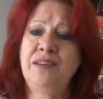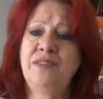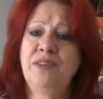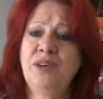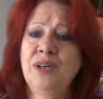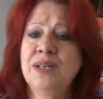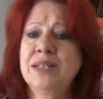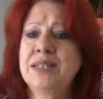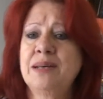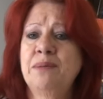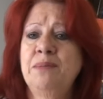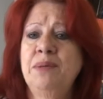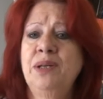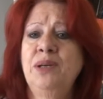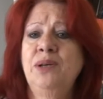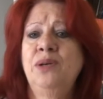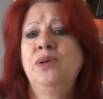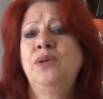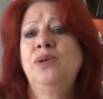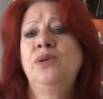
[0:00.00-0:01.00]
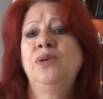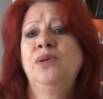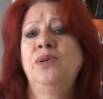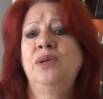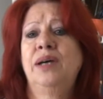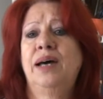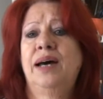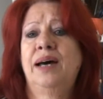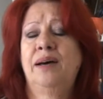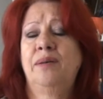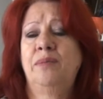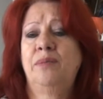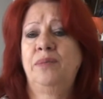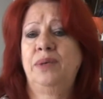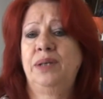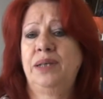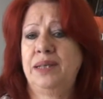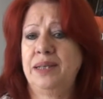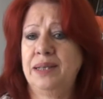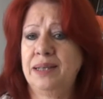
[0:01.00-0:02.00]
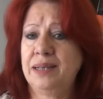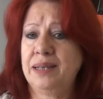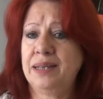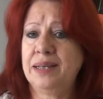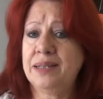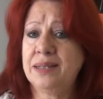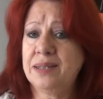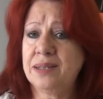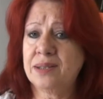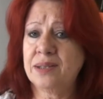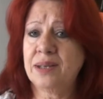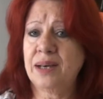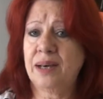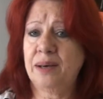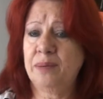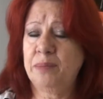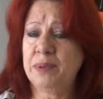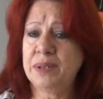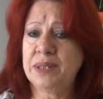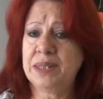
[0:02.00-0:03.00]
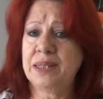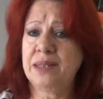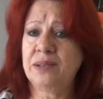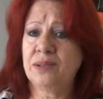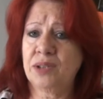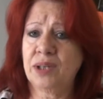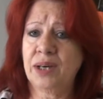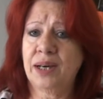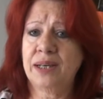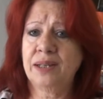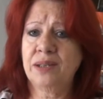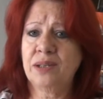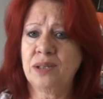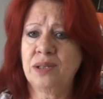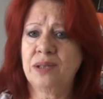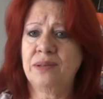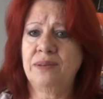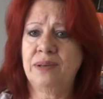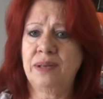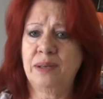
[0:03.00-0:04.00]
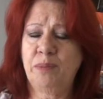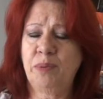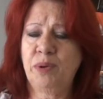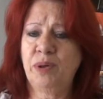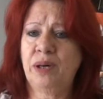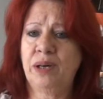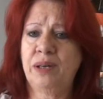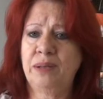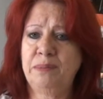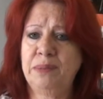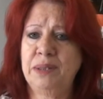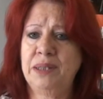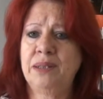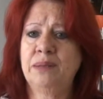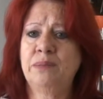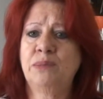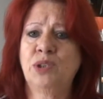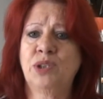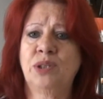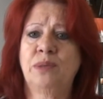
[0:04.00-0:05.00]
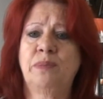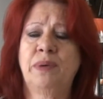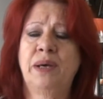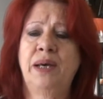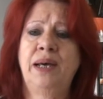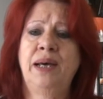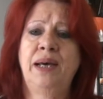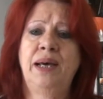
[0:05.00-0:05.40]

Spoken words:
If you are somebody who is busy trying to develop your own mediumship,